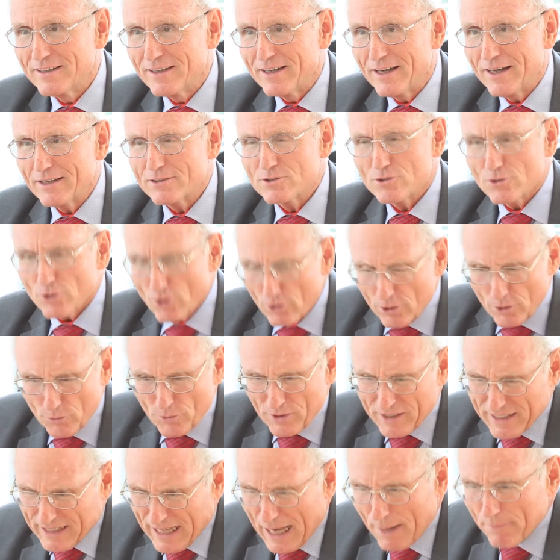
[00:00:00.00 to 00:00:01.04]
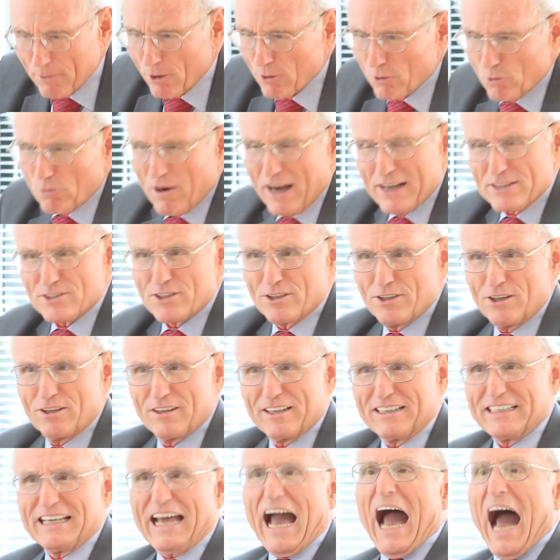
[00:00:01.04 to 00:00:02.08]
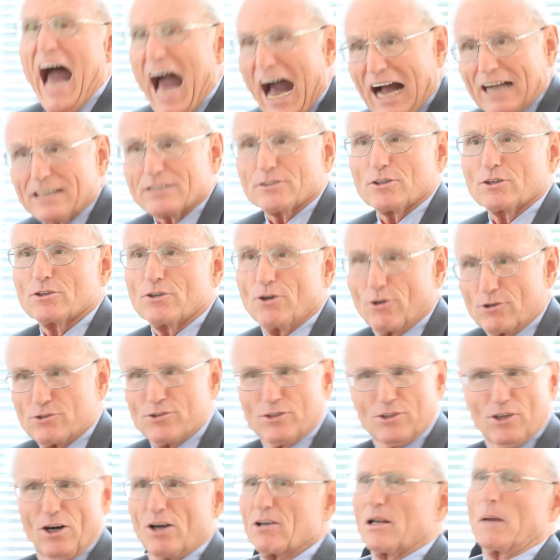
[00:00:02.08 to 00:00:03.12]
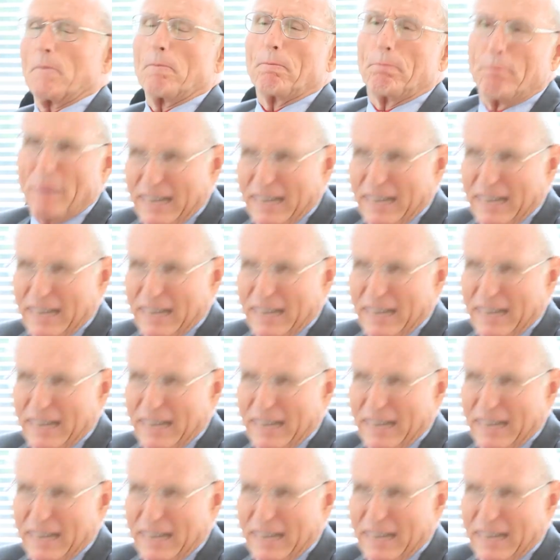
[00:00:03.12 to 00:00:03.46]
It's loaded with gamma-oryzanol and octocosanol and